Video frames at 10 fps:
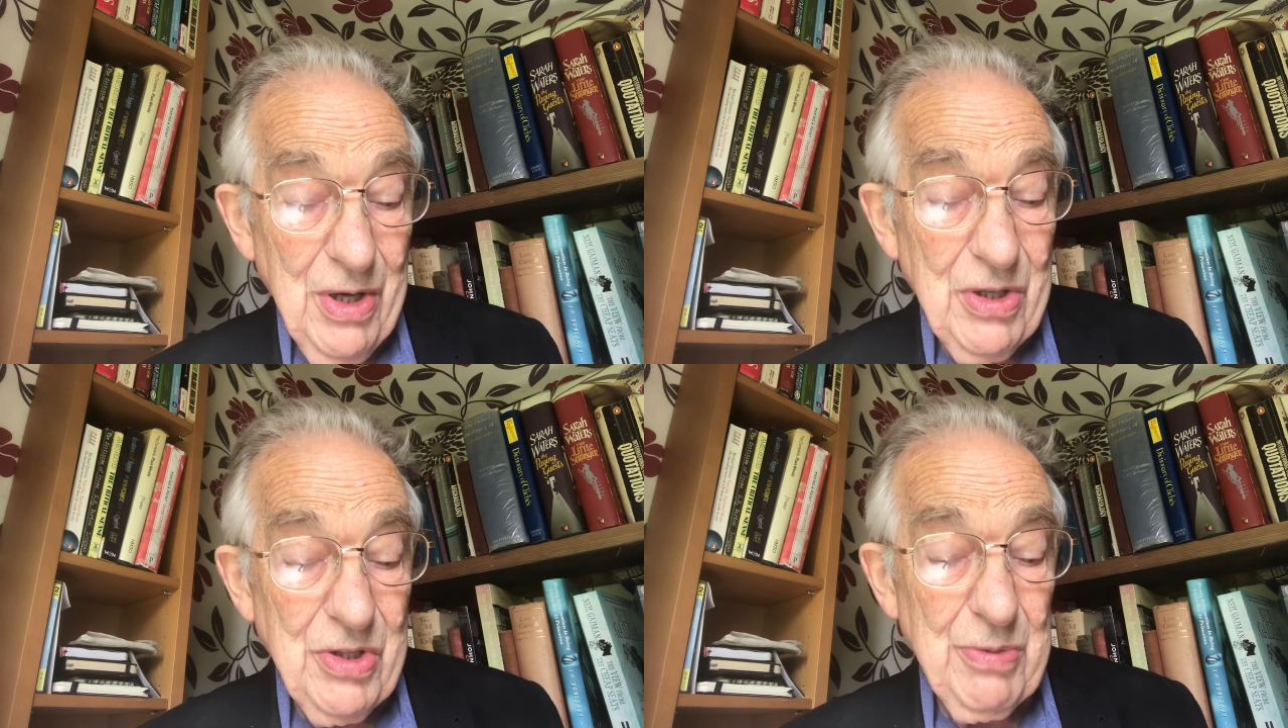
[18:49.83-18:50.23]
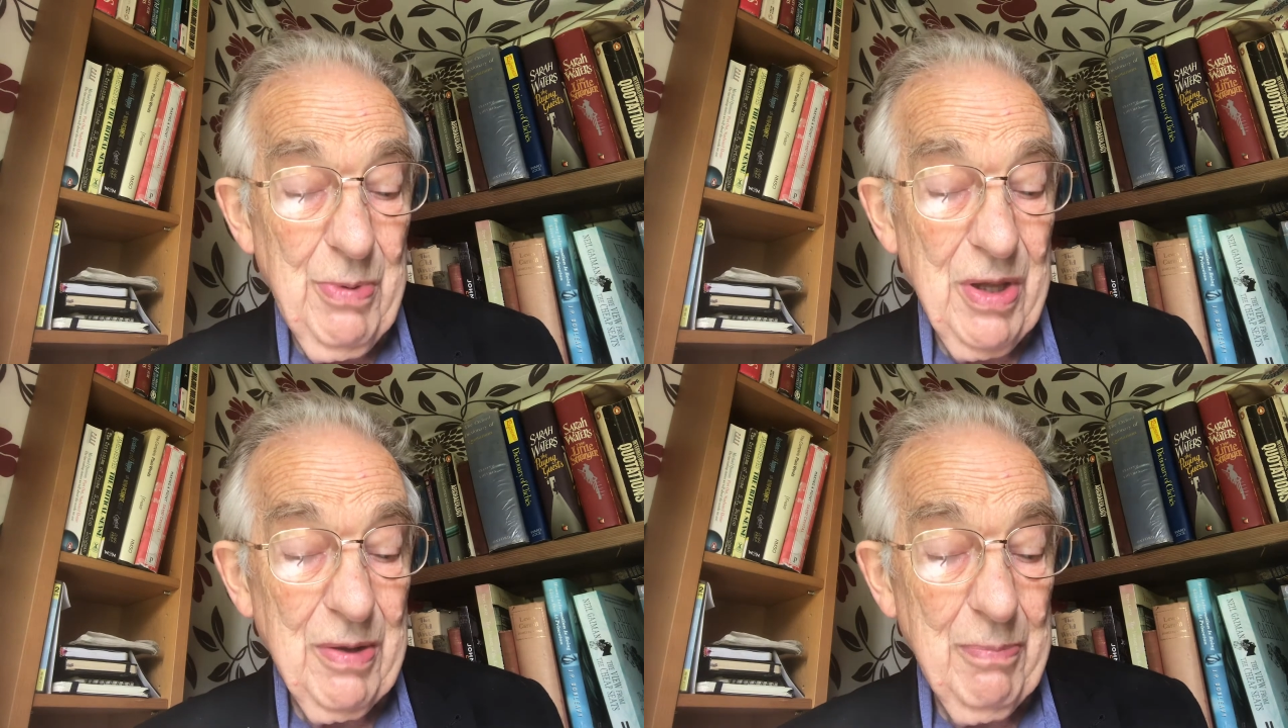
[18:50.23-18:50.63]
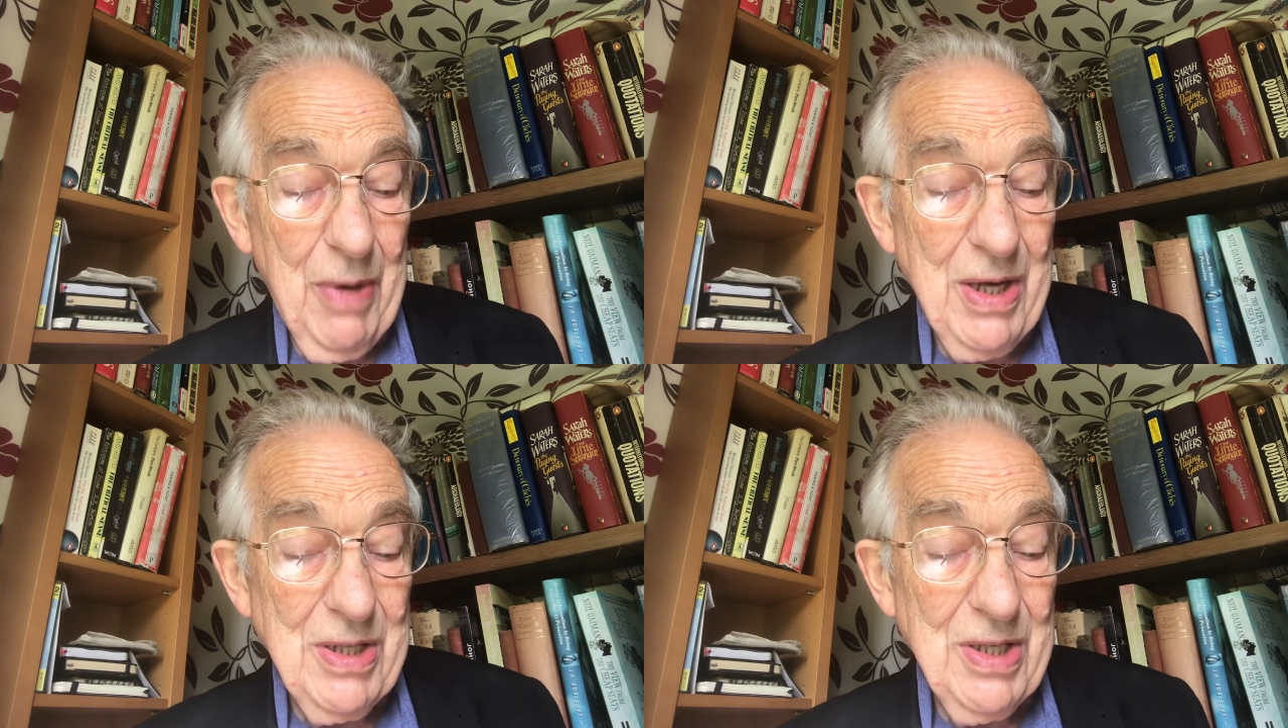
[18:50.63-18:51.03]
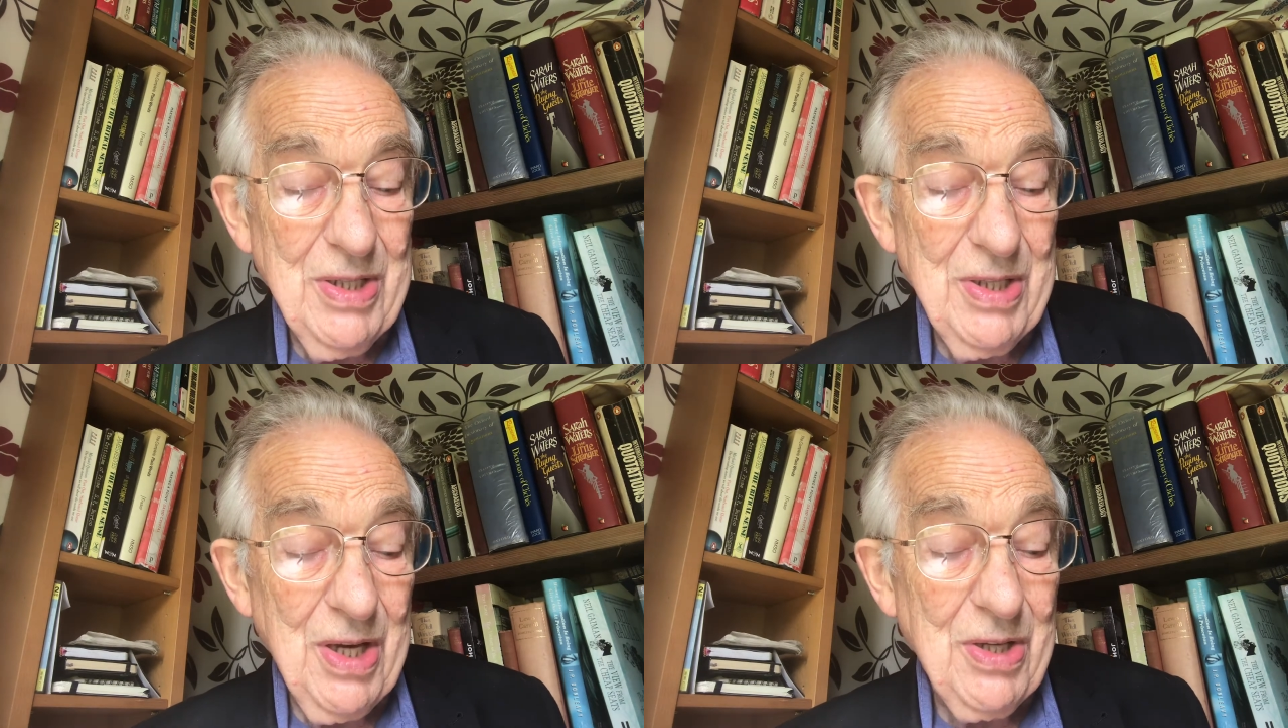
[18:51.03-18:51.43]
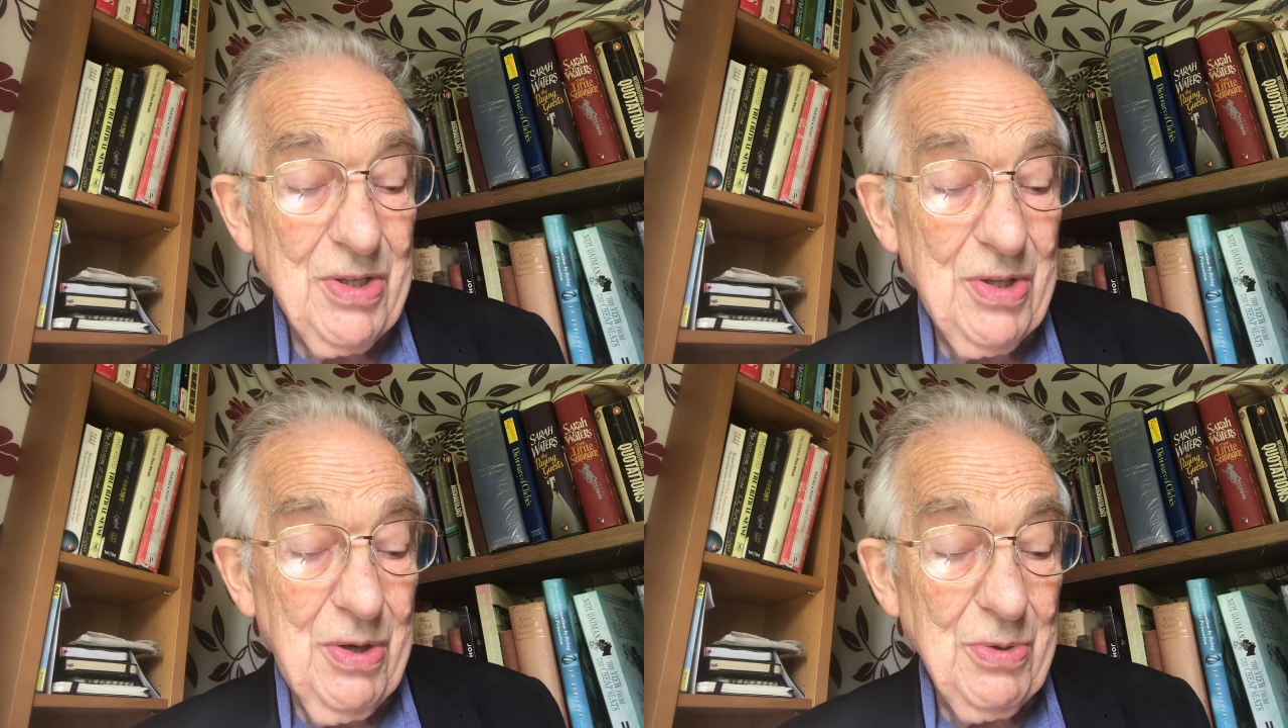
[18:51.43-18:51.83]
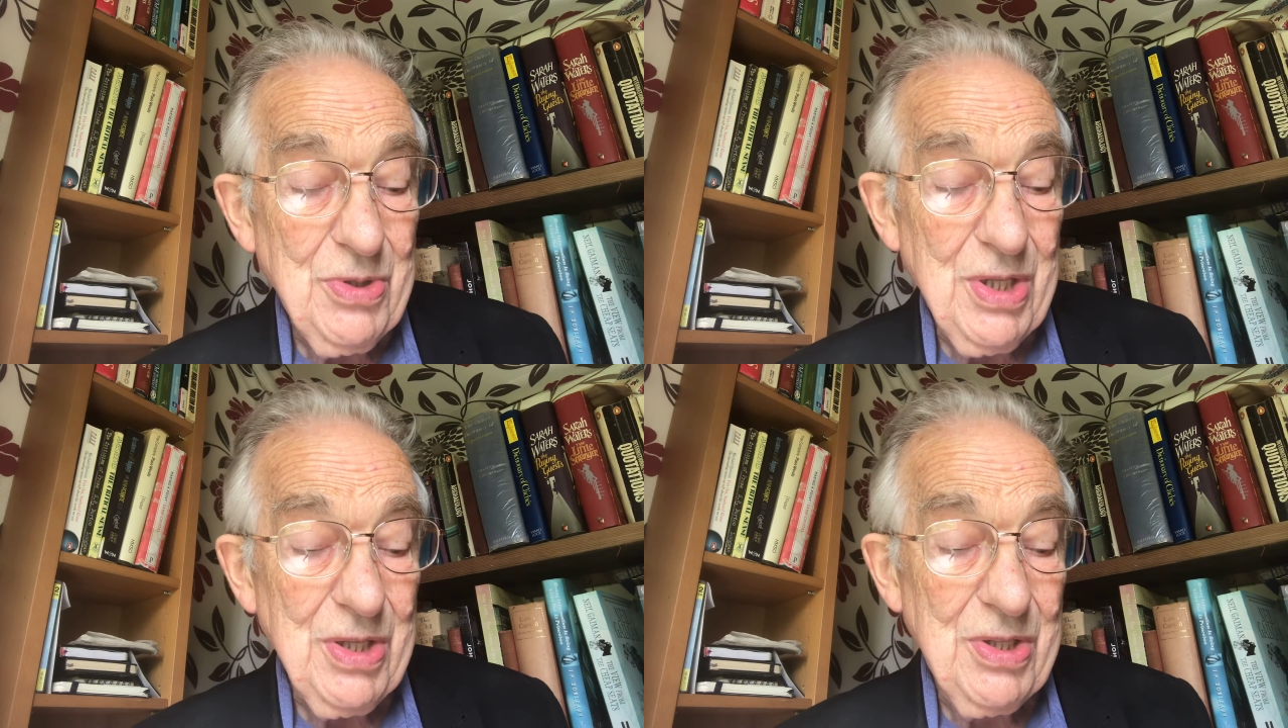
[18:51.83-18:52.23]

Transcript: Smith made his excuses,